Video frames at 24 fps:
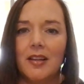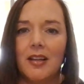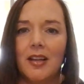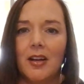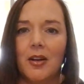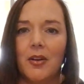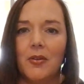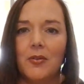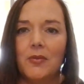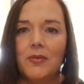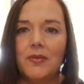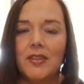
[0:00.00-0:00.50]
You
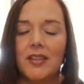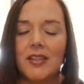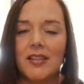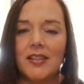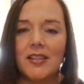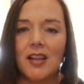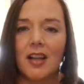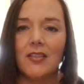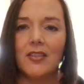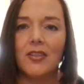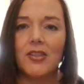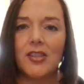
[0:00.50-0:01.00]
know, the
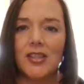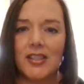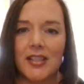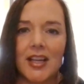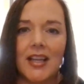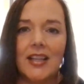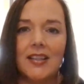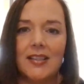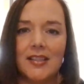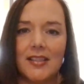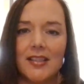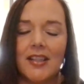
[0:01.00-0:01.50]
southern
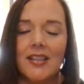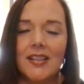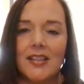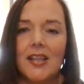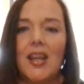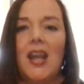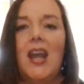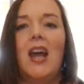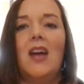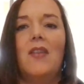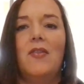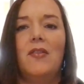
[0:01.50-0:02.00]
states tend
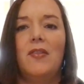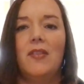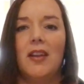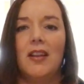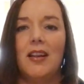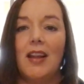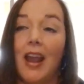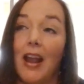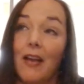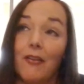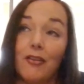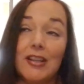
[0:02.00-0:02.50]
to have,
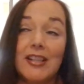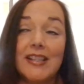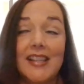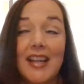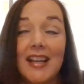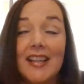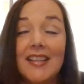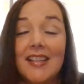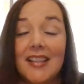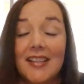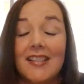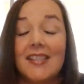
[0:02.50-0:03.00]
every
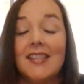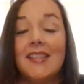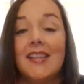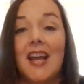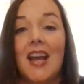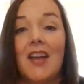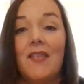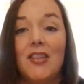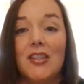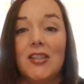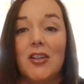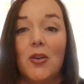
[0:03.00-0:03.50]
state tends to
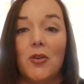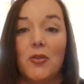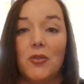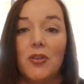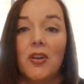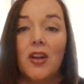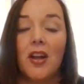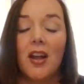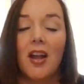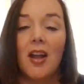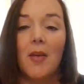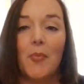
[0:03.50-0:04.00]
have its
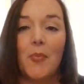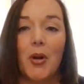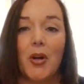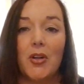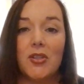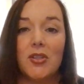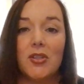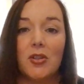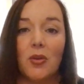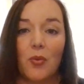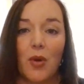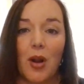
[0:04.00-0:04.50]
own
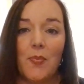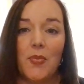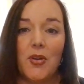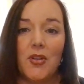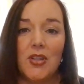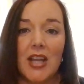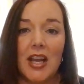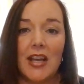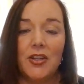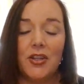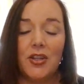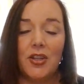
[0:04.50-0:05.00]
personal
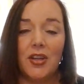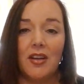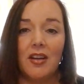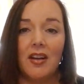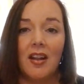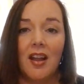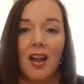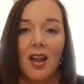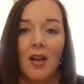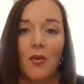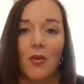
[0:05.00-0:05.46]
reputation.